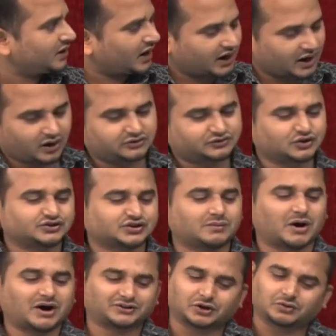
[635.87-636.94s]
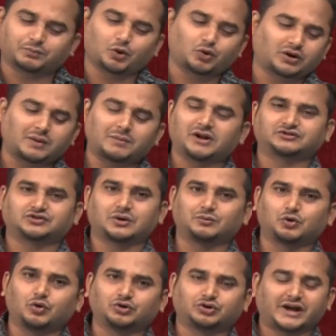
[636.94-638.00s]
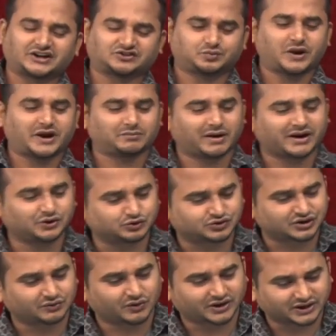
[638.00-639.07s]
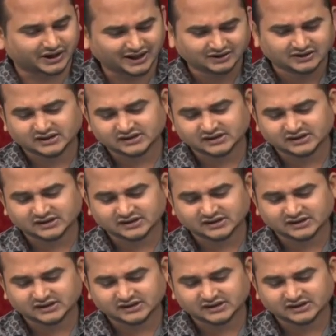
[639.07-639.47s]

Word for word: and also some other program also I am going to explain by using what your